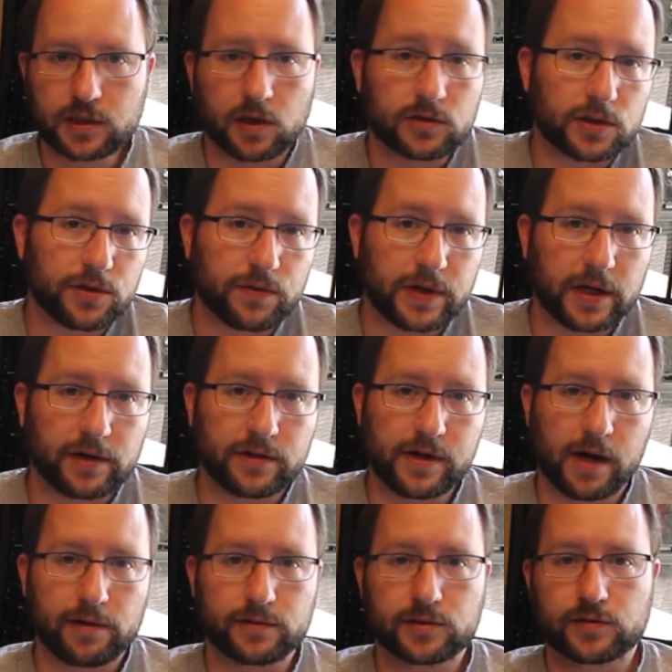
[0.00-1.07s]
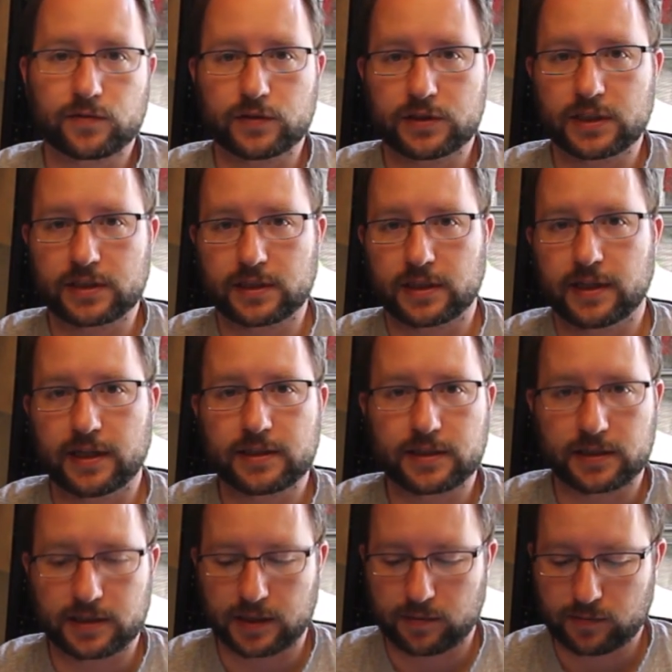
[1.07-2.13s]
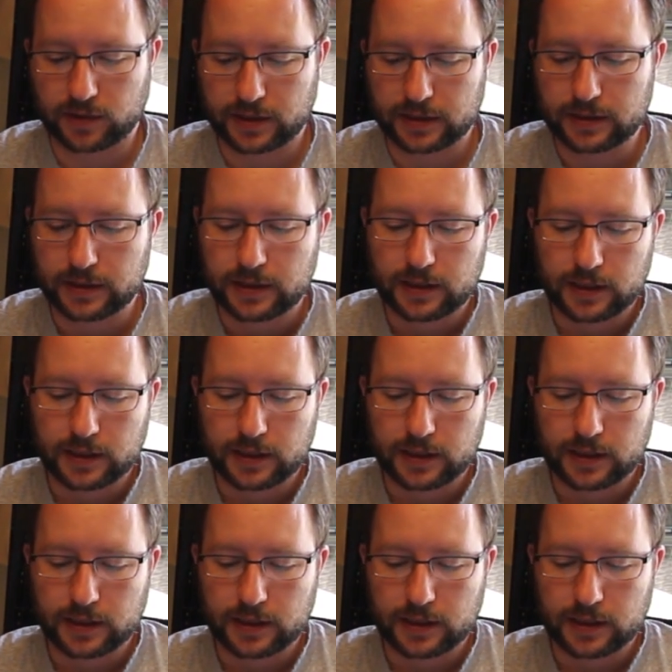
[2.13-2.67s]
close to $300 for just the hitch assembly,